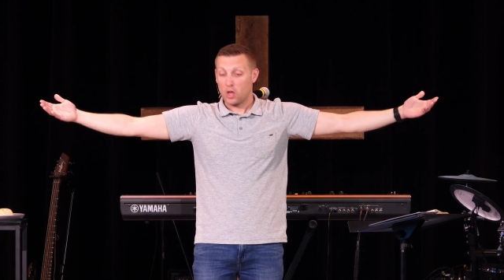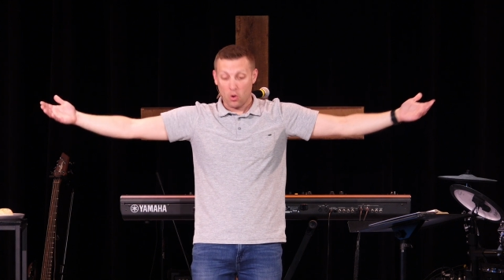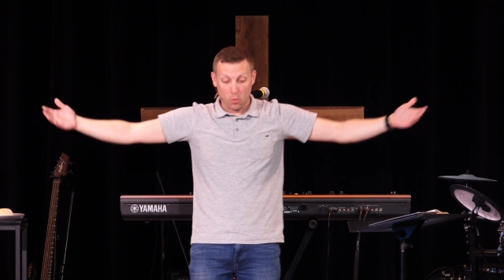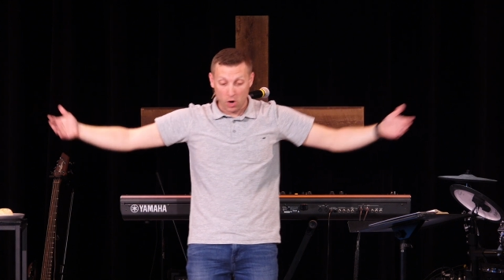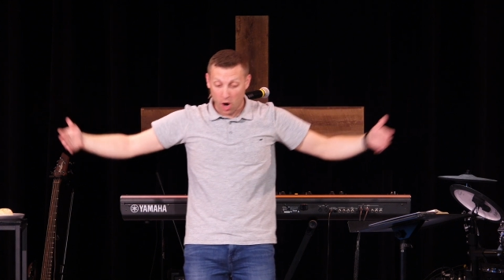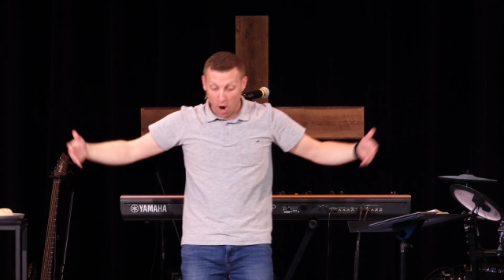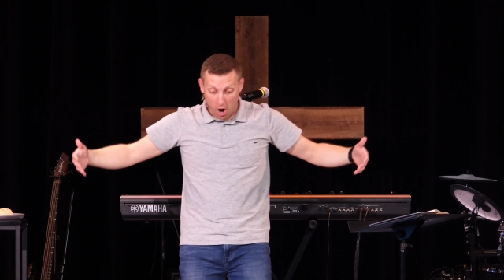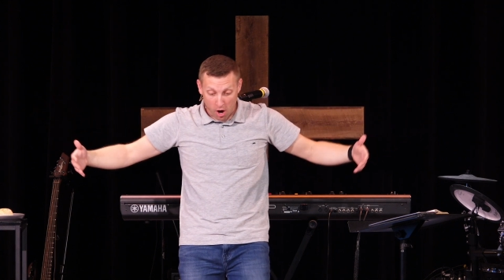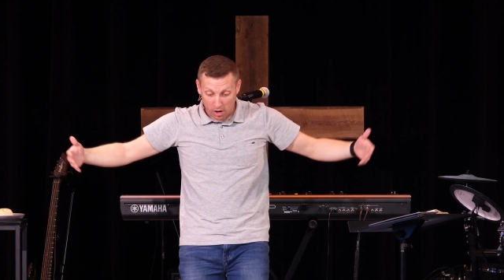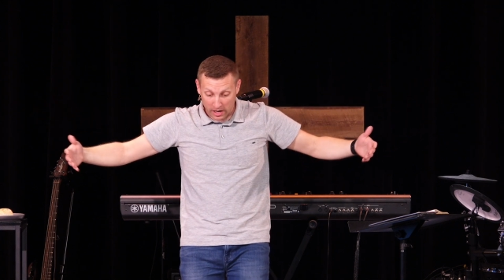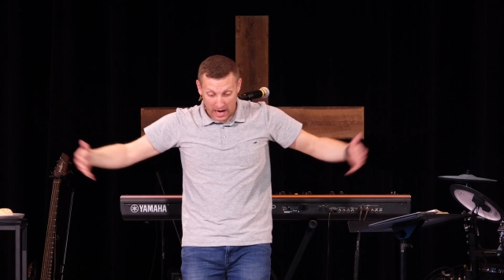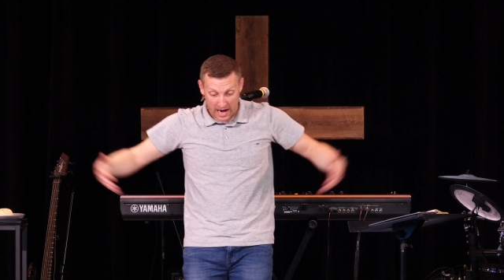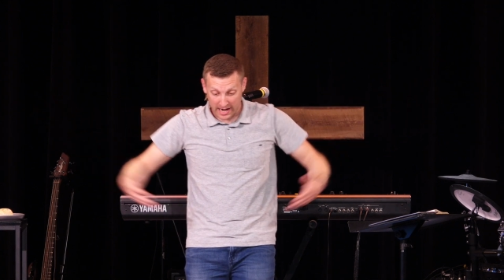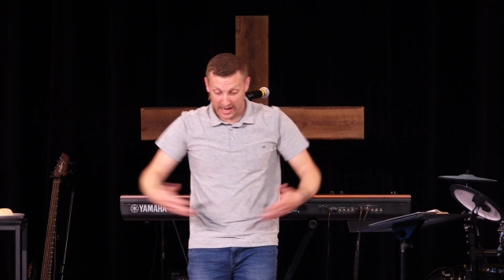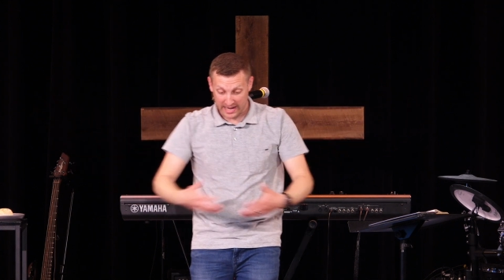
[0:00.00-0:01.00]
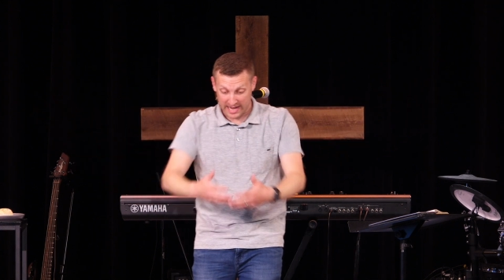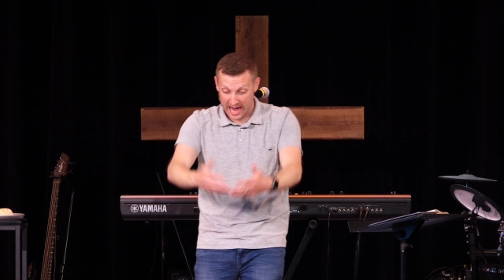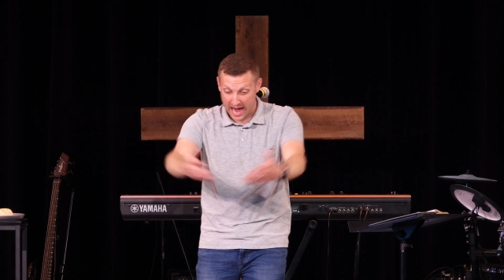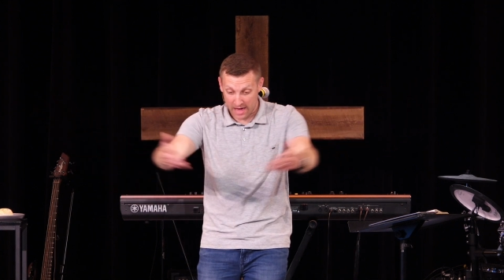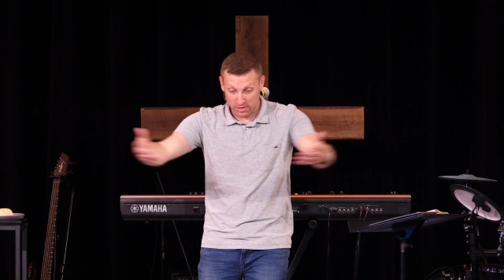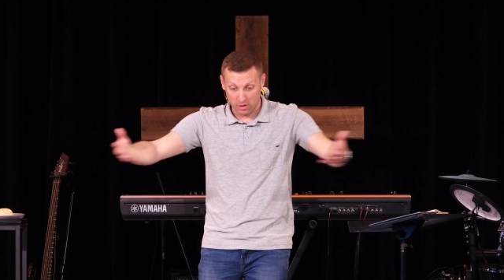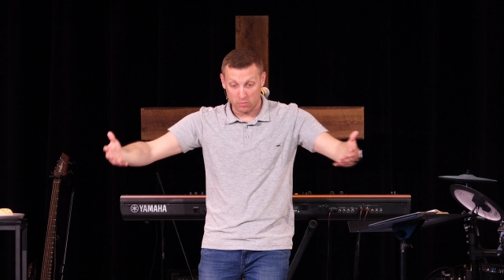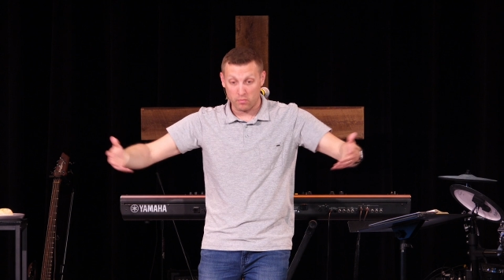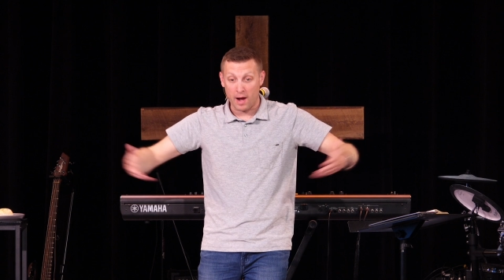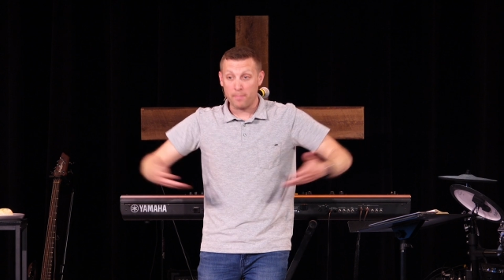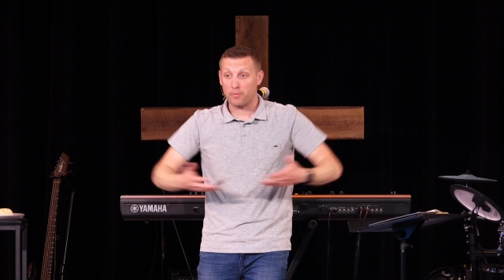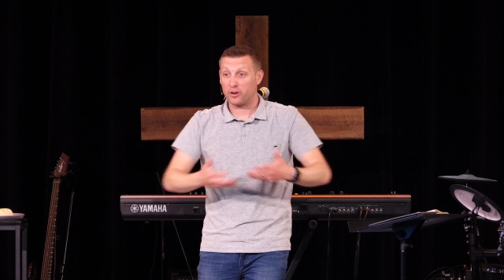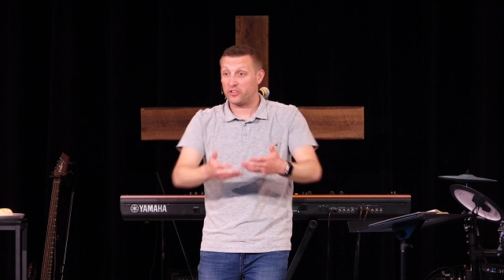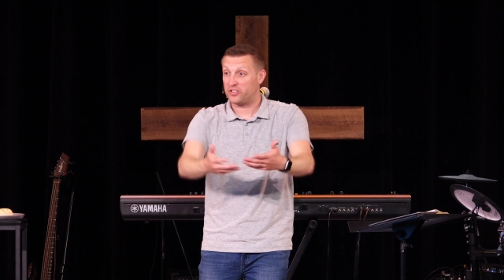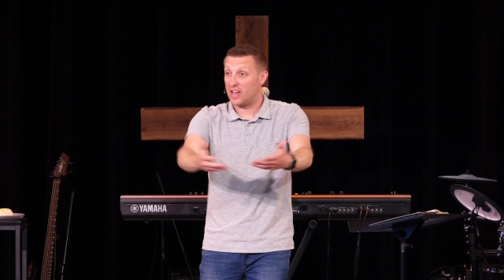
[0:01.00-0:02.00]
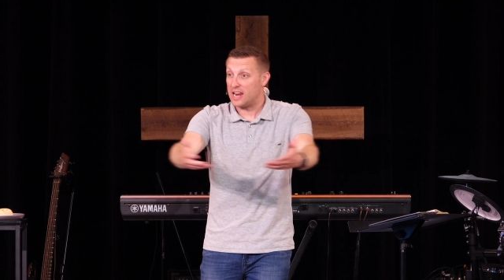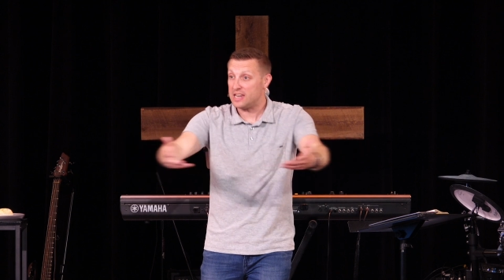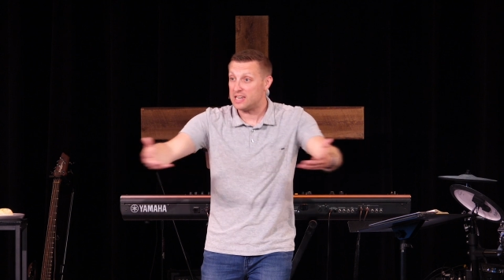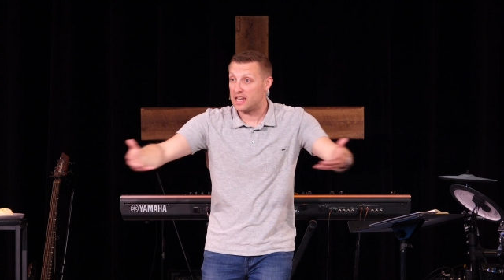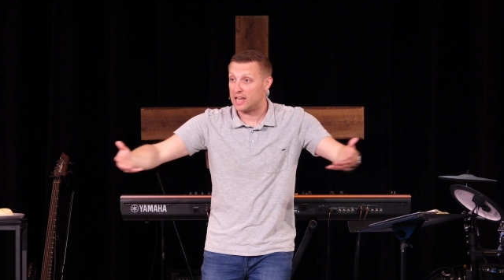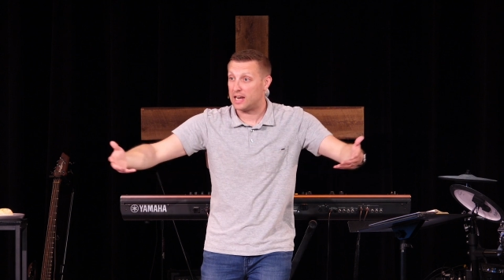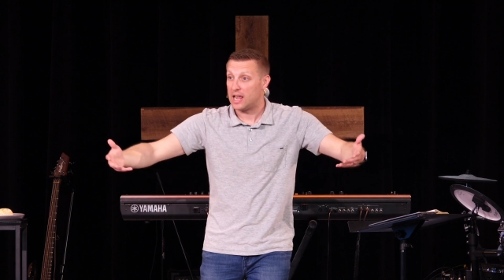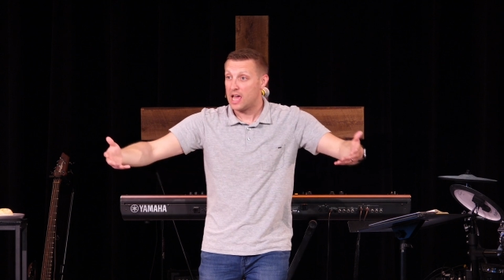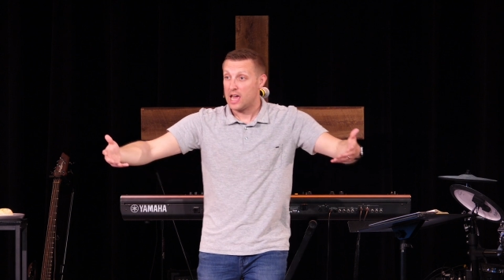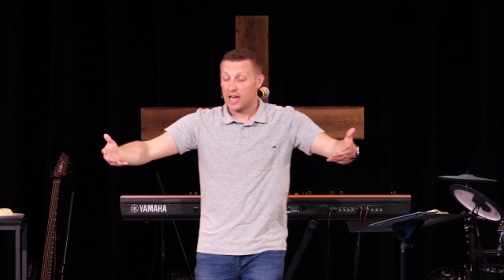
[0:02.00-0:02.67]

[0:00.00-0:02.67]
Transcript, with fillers: We're all kind of gathered, represented